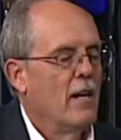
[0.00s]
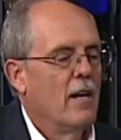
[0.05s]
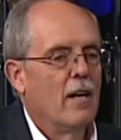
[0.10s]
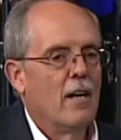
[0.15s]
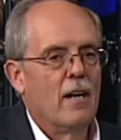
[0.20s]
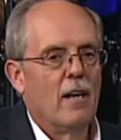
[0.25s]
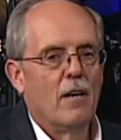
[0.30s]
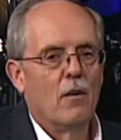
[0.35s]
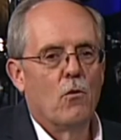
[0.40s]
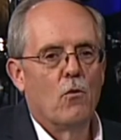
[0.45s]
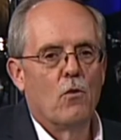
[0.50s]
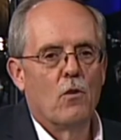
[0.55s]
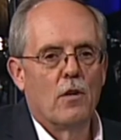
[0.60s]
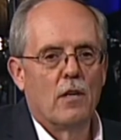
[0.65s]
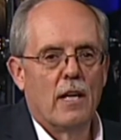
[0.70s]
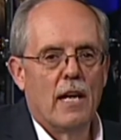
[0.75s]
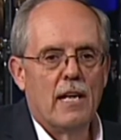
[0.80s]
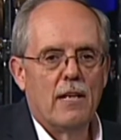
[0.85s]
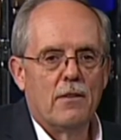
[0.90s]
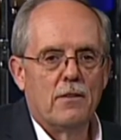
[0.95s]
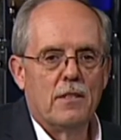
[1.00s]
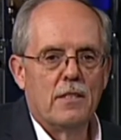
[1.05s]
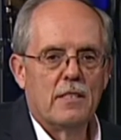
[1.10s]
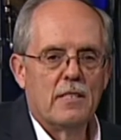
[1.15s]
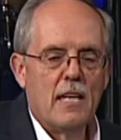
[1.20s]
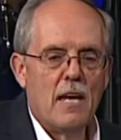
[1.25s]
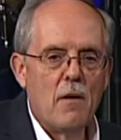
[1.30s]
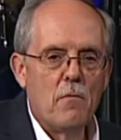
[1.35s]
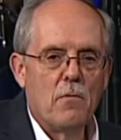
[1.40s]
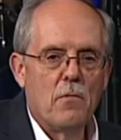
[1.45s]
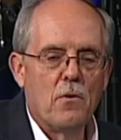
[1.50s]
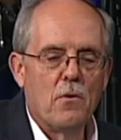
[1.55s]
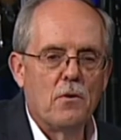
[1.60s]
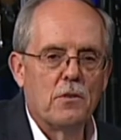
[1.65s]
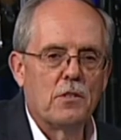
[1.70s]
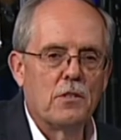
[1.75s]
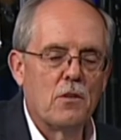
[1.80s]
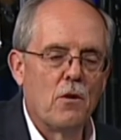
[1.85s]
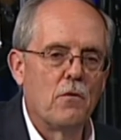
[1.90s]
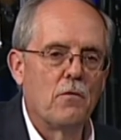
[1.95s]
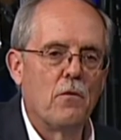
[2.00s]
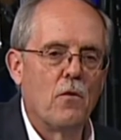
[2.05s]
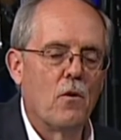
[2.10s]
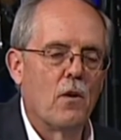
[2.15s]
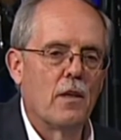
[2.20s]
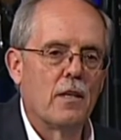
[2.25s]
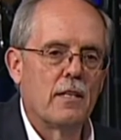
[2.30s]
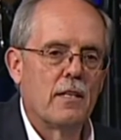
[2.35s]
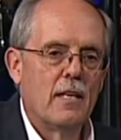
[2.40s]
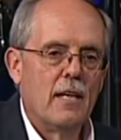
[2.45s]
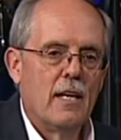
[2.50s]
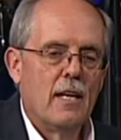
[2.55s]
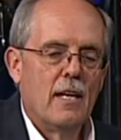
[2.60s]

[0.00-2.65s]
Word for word: uh, or later the temple, so forth.